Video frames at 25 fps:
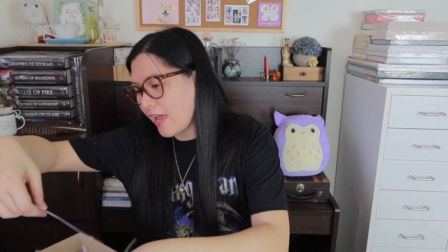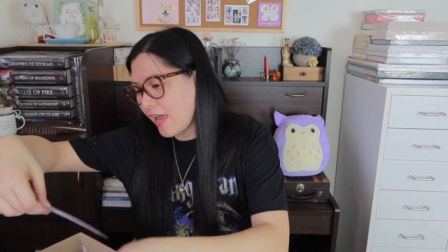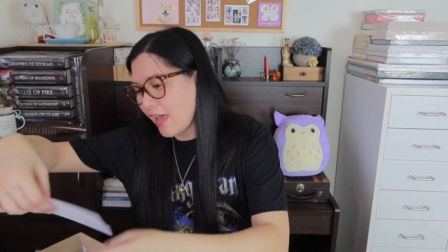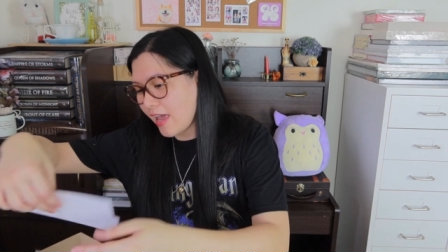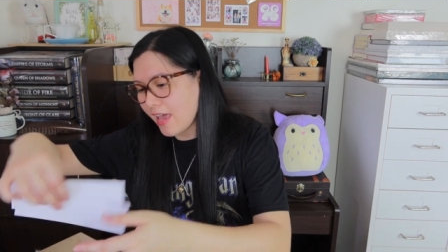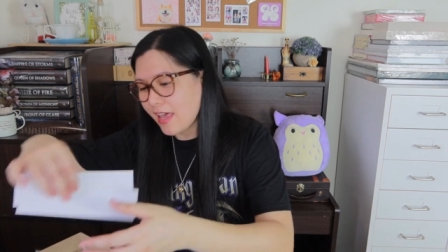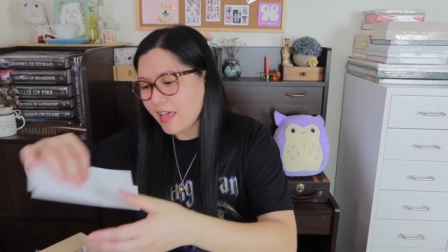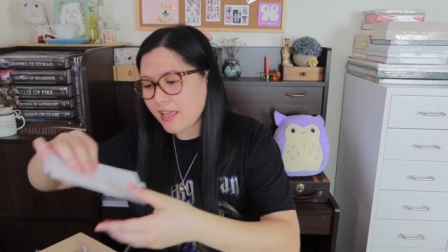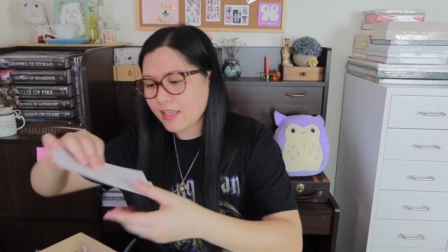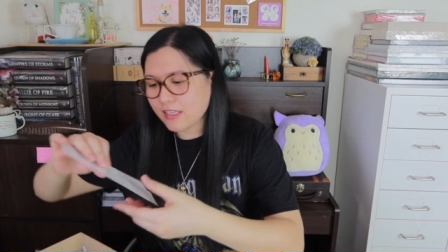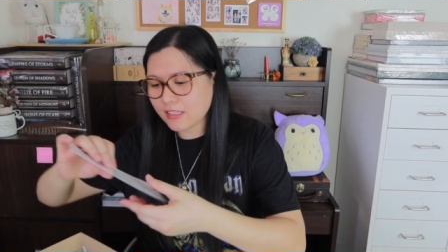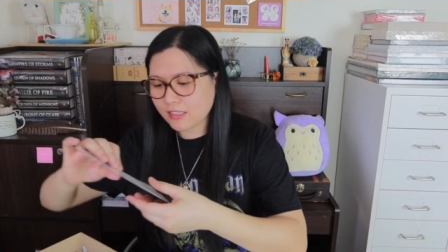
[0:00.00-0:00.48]

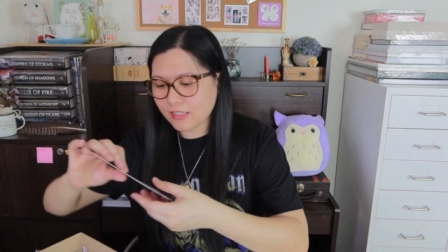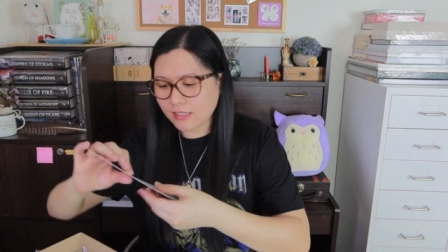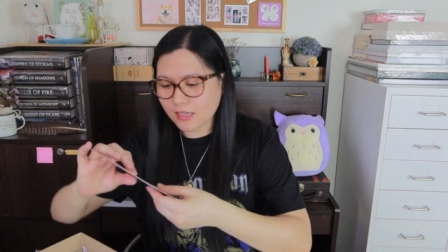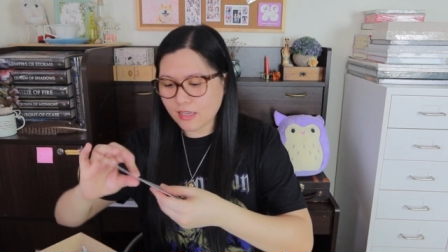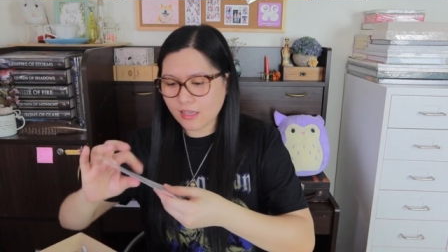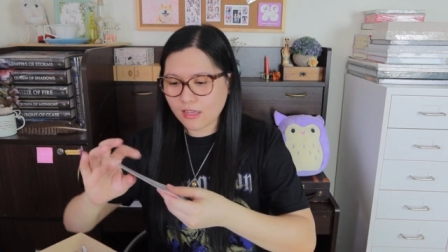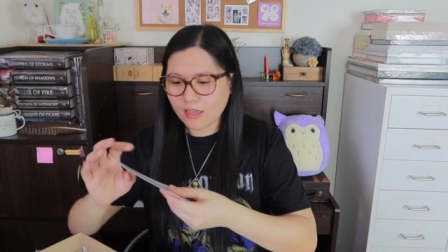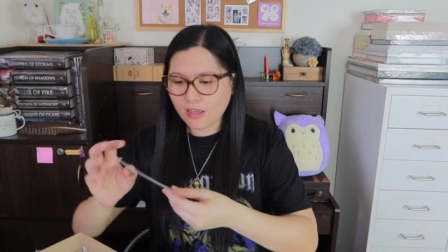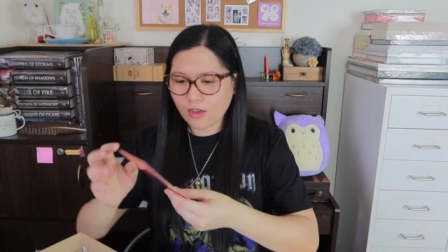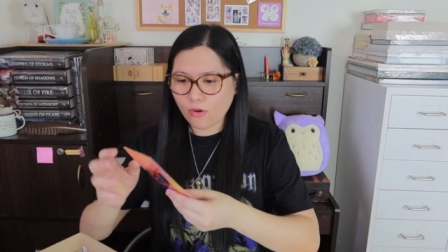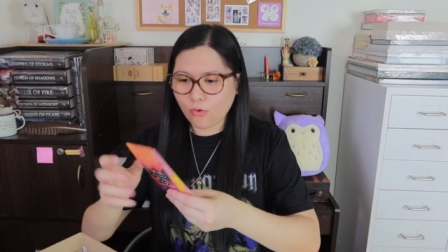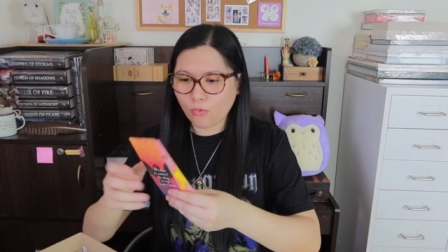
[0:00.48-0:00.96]
And
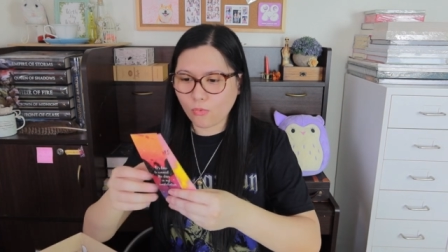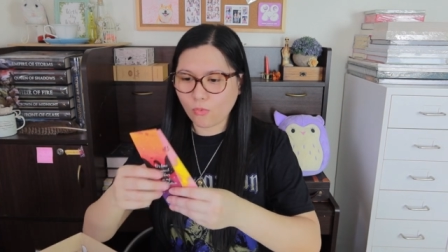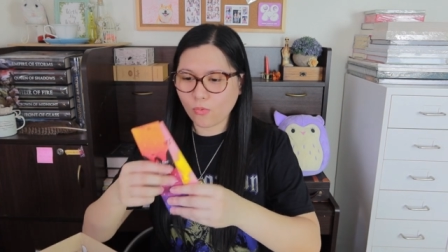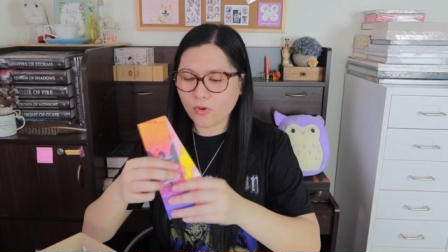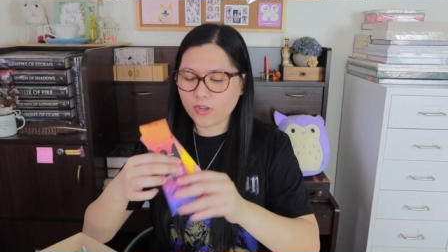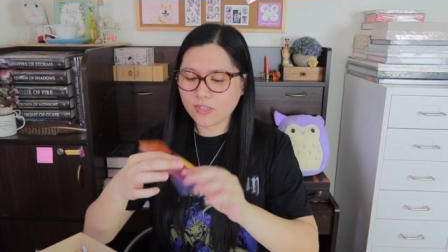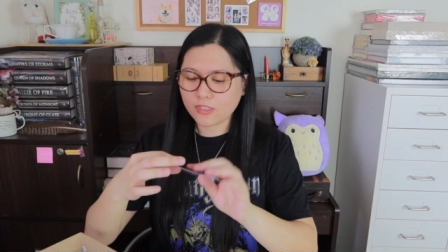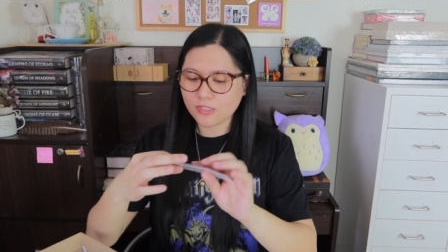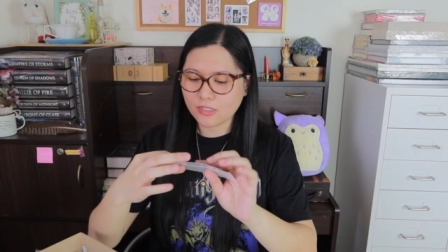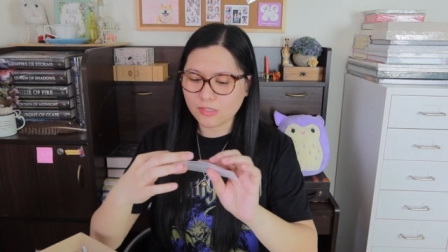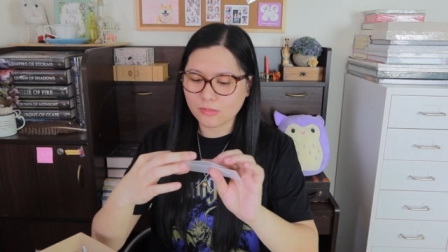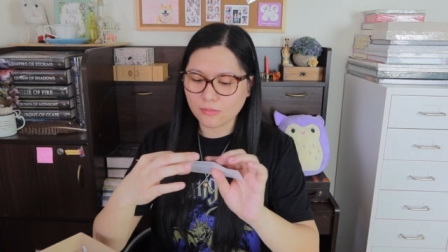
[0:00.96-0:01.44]

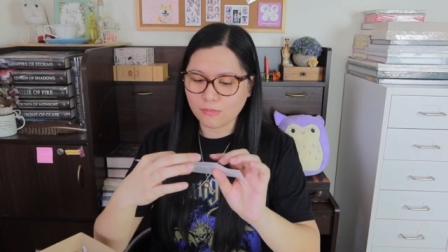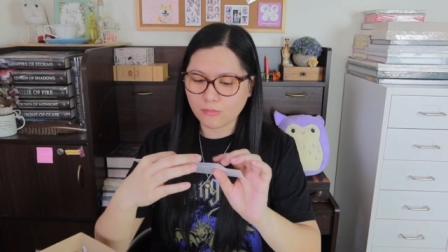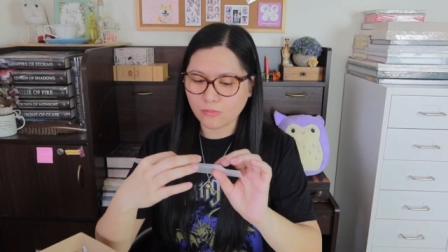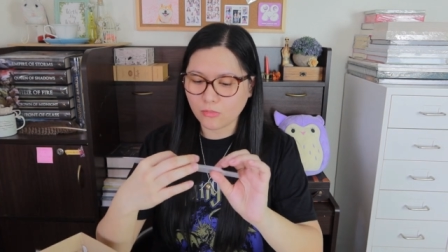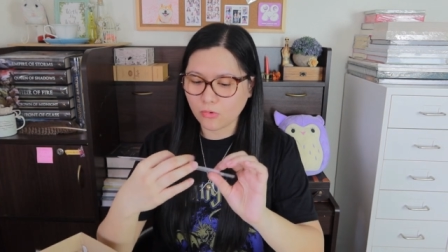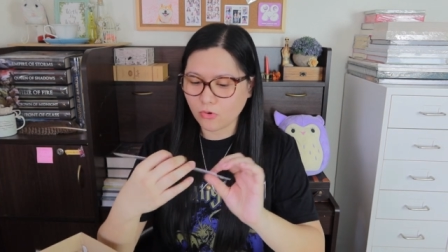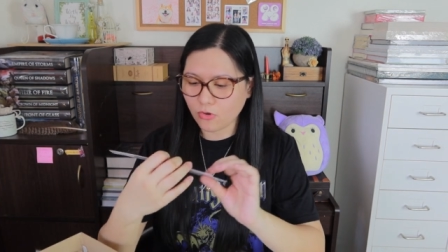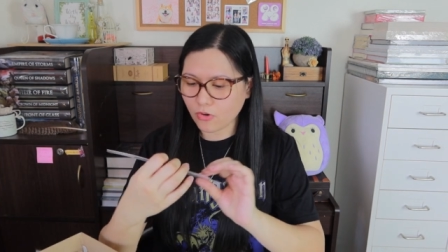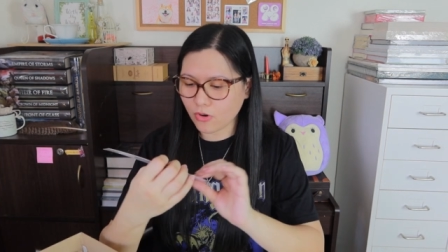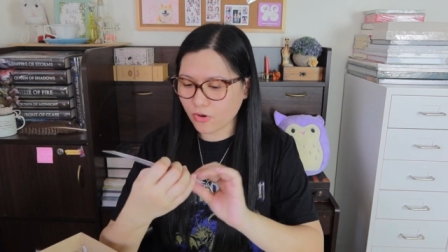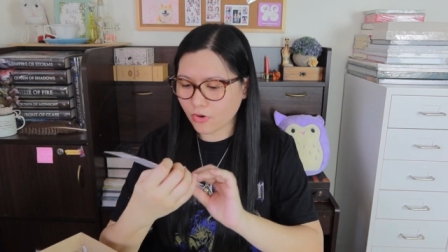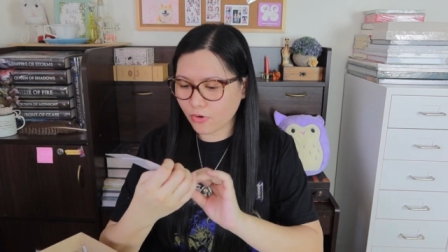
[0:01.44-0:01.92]
once
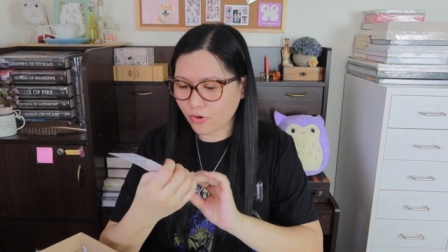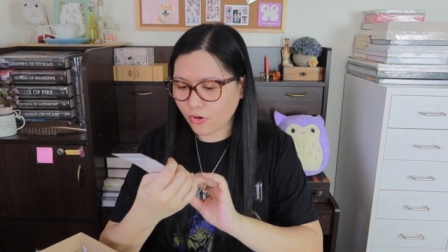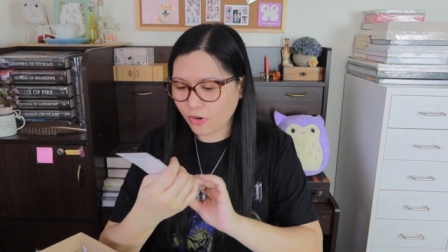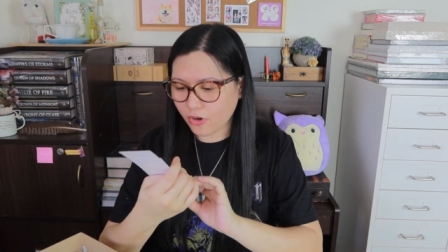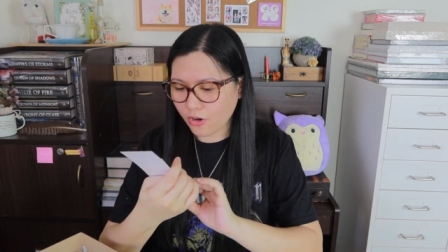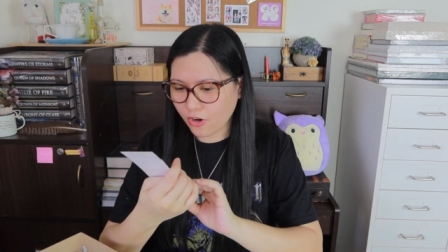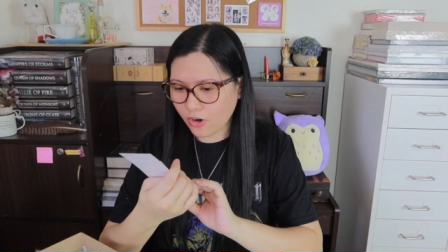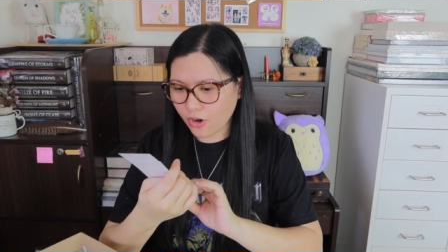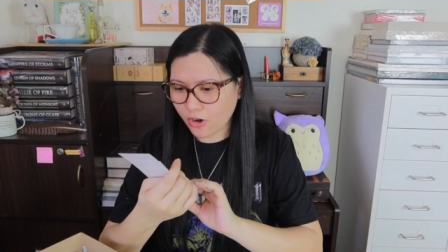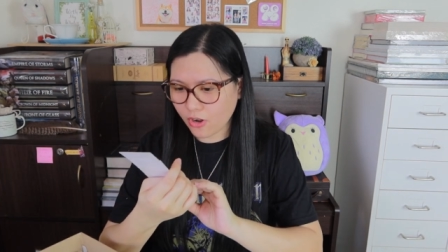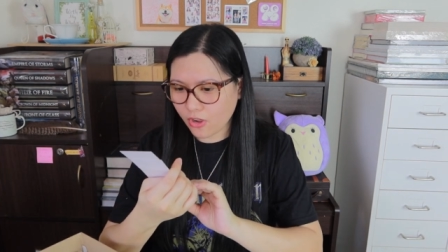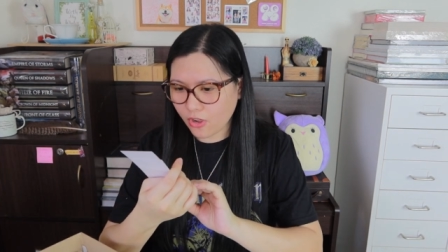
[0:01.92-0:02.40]

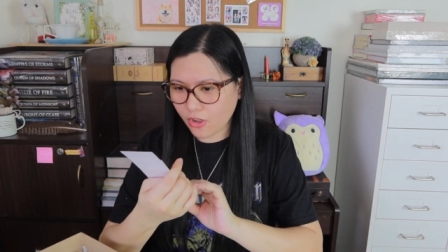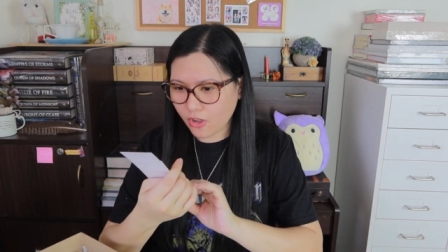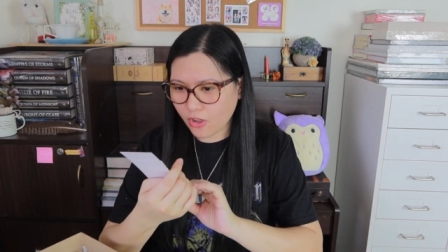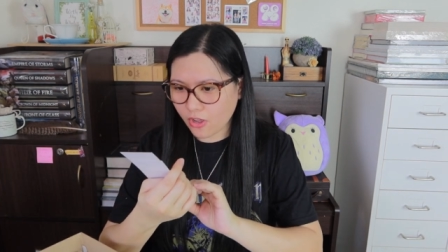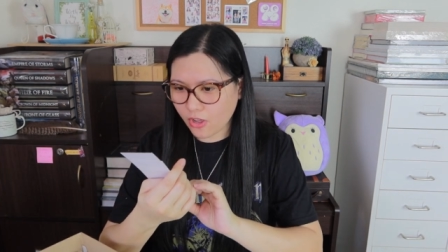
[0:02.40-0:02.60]
more,